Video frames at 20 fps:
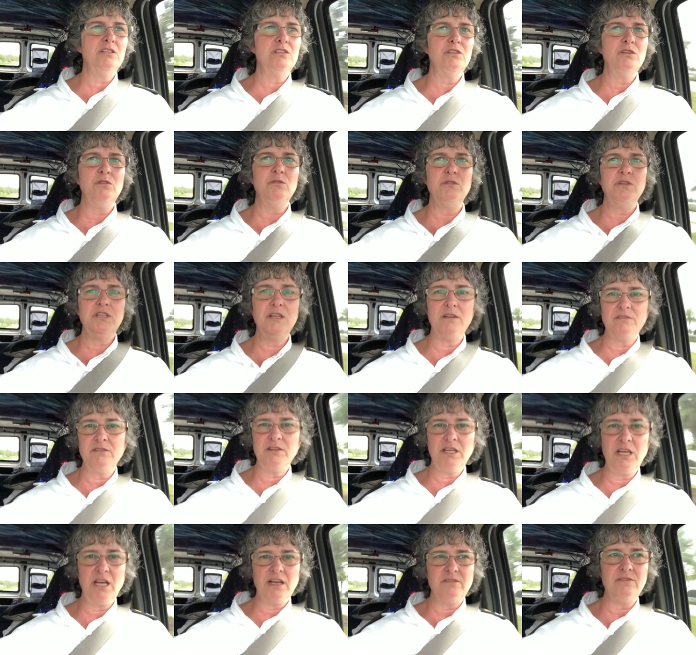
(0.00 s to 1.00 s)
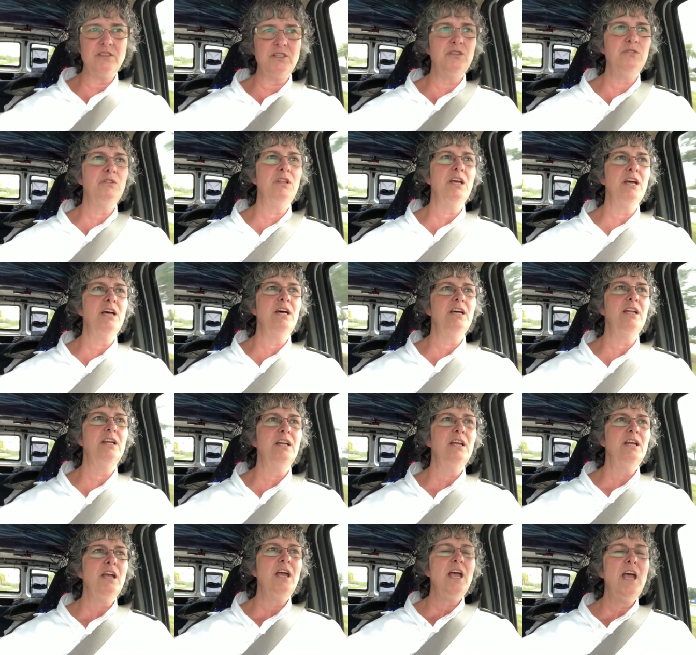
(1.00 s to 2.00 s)
so definitely have to do that.
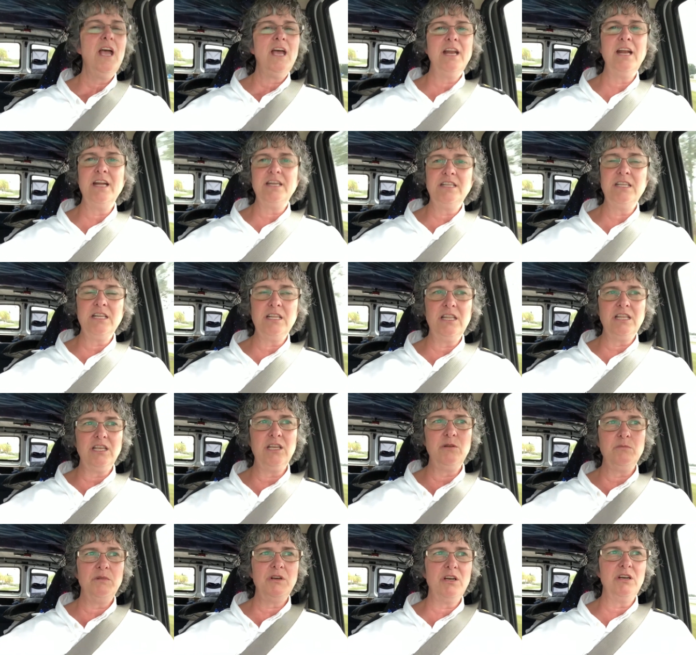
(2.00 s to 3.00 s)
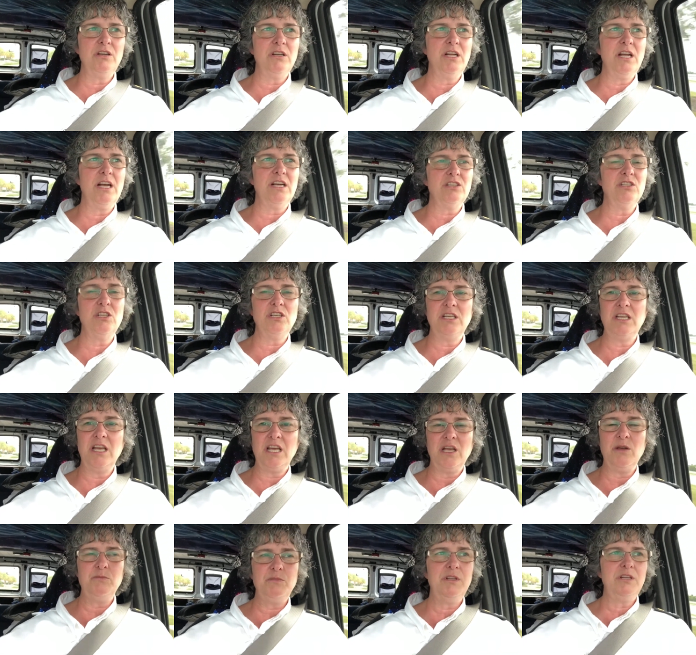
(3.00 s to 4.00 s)
And I did think about actually
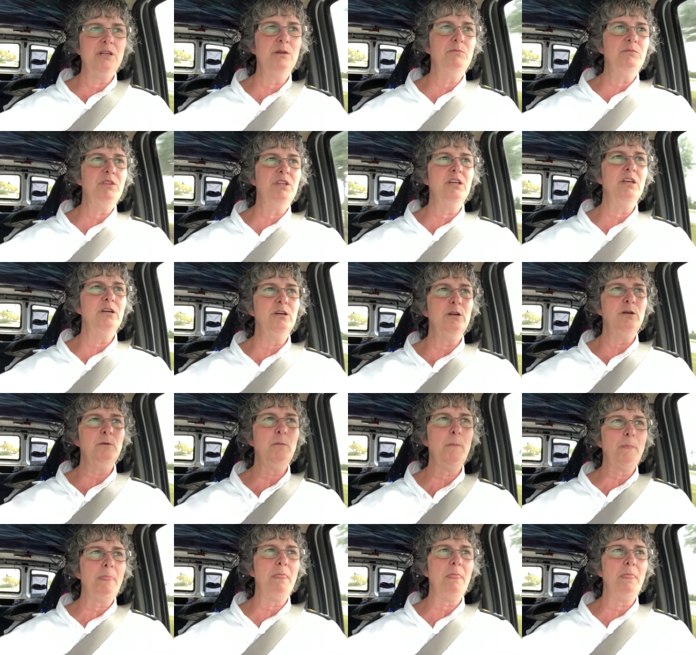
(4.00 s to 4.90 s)
camping up there,